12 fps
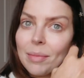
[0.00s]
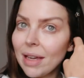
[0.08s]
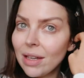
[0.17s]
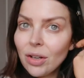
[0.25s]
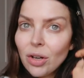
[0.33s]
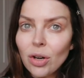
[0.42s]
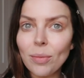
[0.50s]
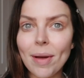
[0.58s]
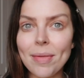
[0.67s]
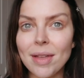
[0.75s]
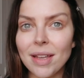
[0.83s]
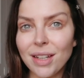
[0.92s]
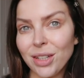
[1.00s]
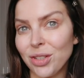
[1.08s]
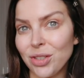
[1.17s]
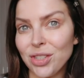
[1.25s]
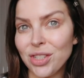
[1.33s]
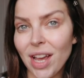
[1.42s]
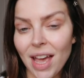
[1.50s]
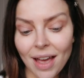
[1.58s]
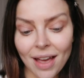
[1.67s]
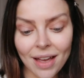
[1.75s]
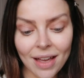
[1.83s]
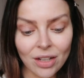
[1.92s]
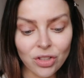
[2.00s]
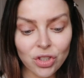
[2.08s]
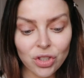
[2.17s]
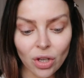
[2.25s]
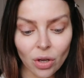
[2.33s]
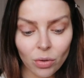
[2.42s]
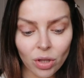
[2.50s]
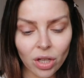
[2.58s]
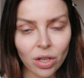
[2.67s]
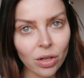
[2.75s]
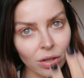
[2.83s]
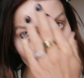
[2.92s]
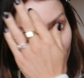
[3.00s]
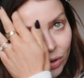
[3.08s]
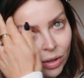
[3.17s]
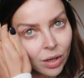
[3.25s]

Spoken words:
makeup, and then I can share and show you